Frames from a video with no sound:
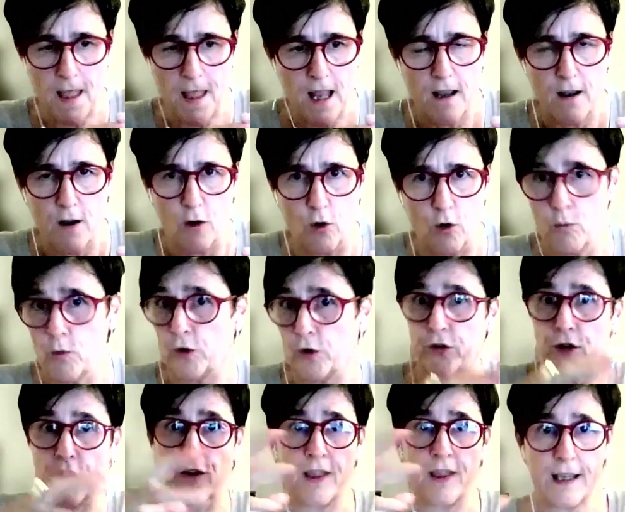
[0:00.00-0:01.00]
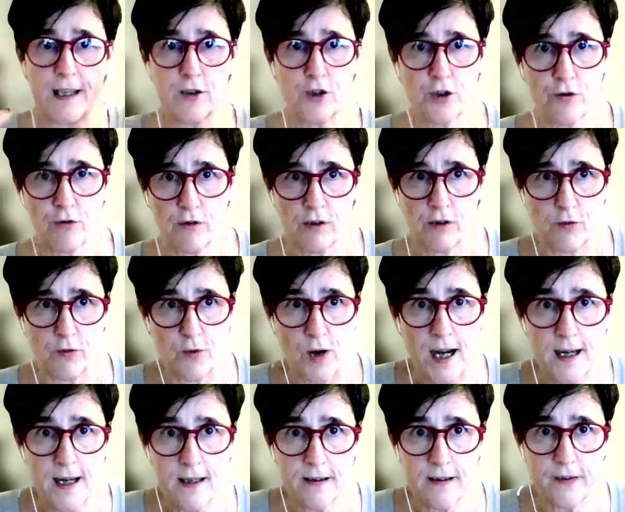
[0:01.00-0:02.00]
almost a natural
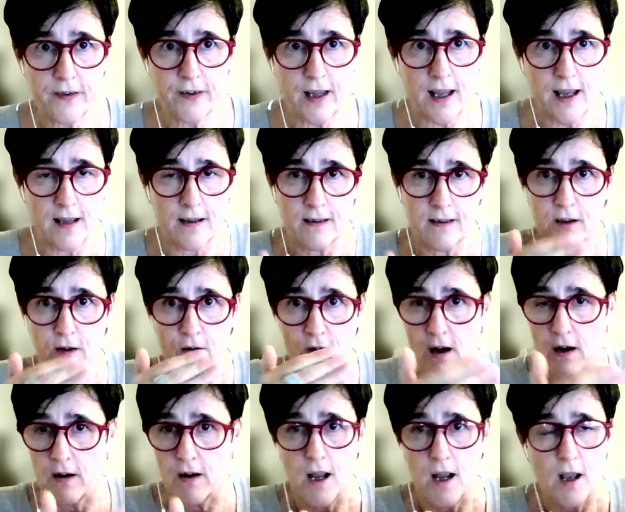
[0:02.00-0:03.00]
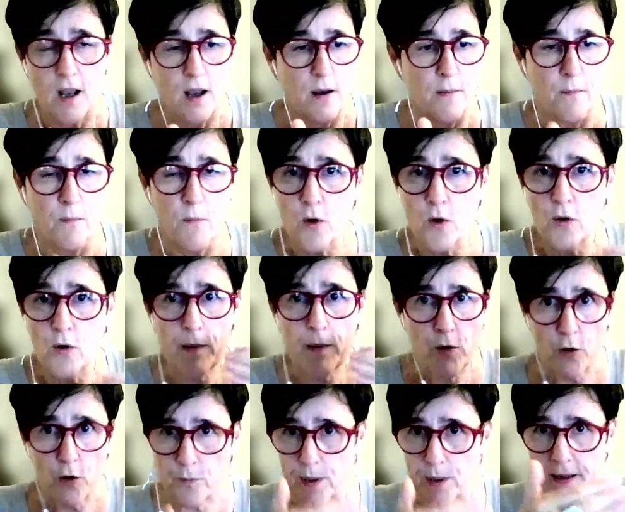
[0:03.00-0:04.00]
right, and there are more and more
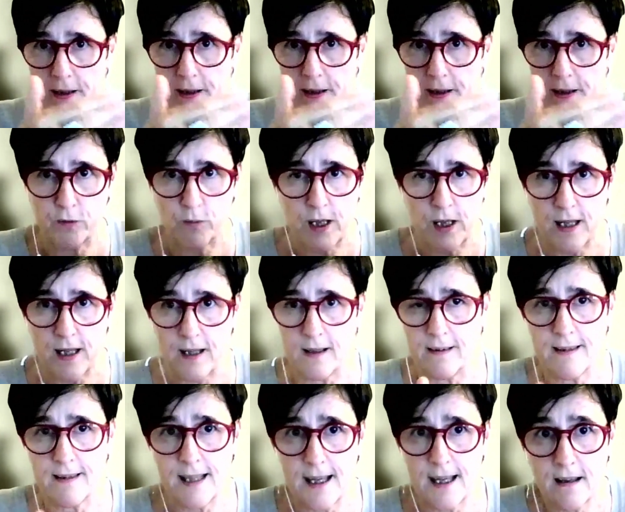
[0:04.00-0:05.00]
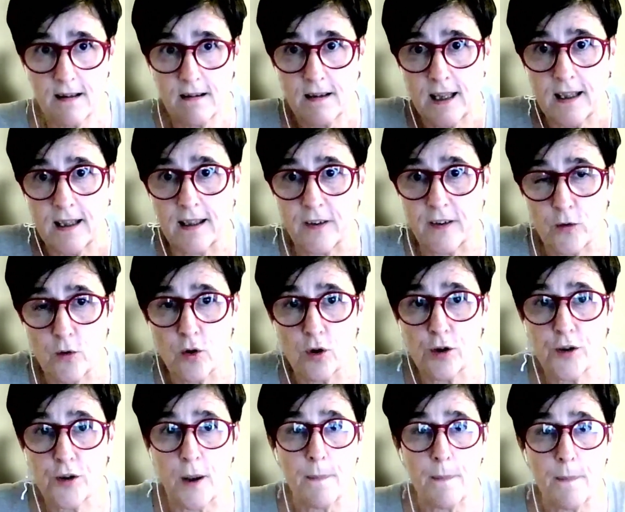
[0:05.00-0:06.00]
patents being taken that is called a
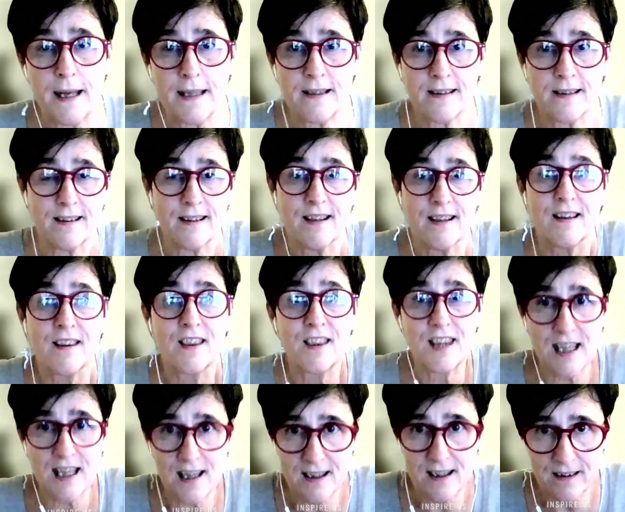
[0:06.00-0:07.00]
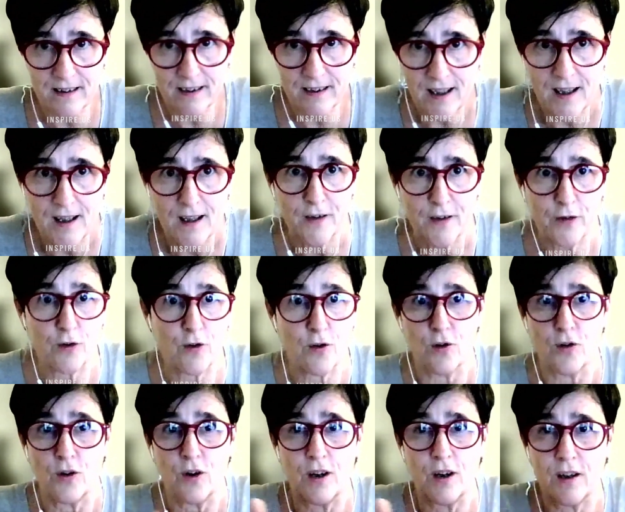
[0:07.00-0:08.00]
patent ticket.
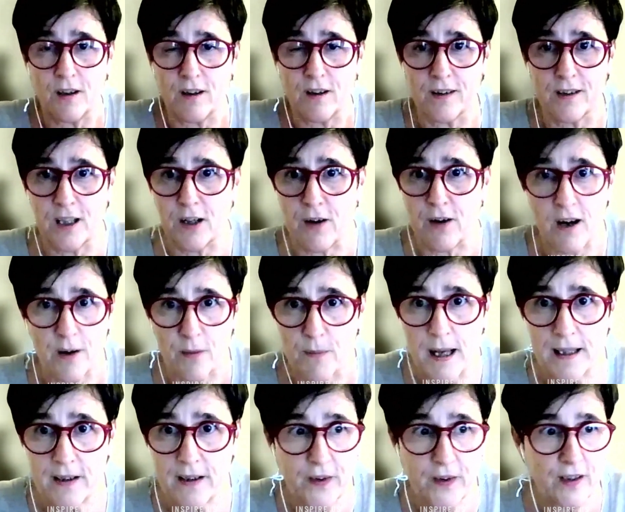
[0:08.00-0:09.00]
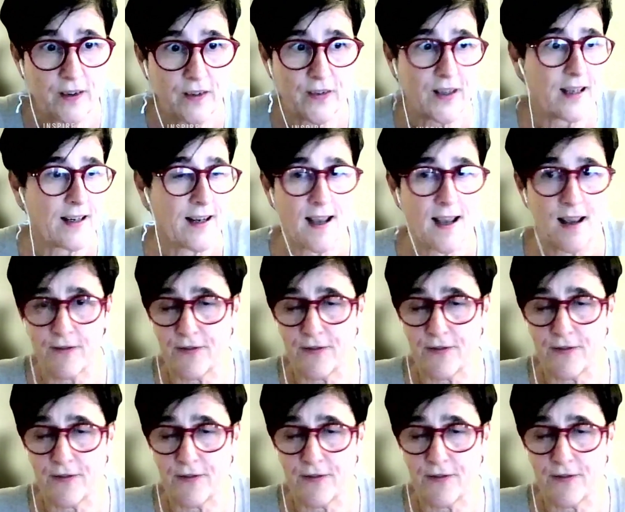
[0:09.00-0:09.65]
So there are medicines that have